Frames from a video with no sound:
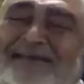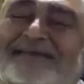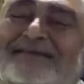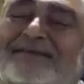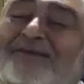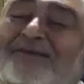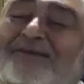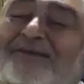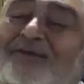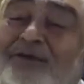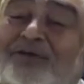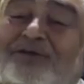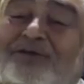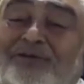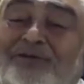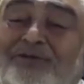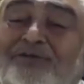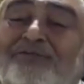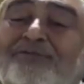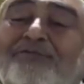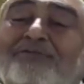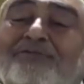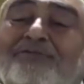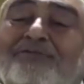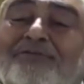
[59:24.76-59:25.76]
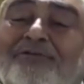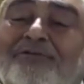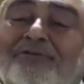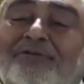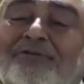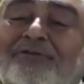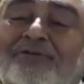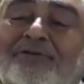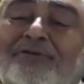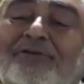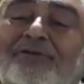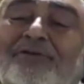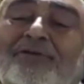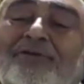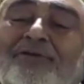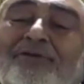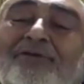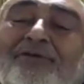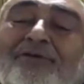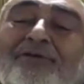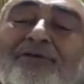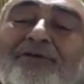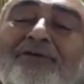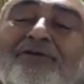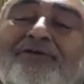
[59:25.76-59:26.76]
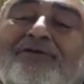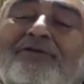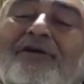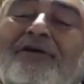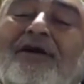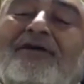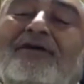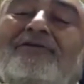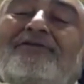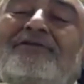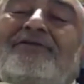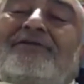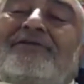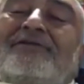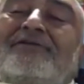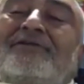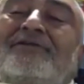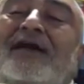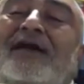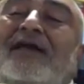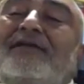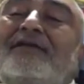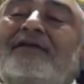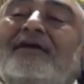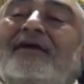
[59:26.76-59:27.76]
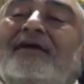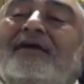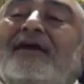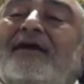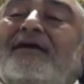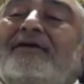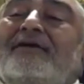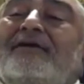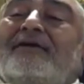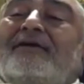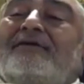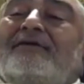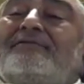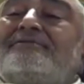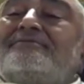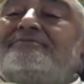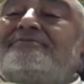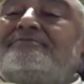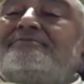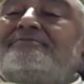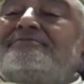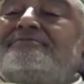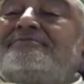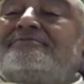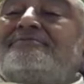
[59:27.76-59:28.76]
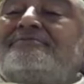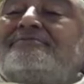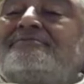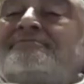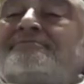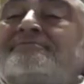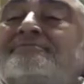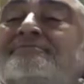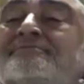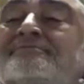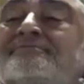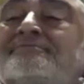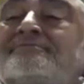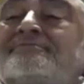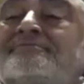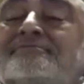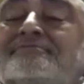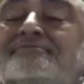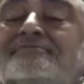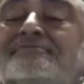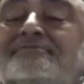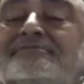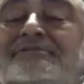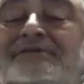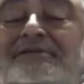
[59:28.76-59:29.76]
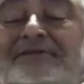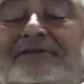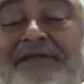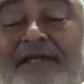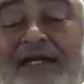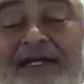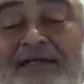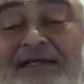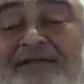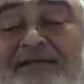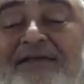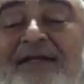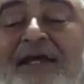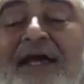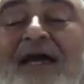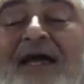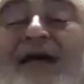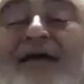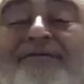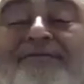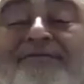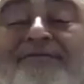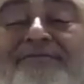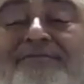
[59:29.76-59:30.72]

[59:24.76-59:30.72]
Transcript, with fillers: this audio to us sadhakas. It takes time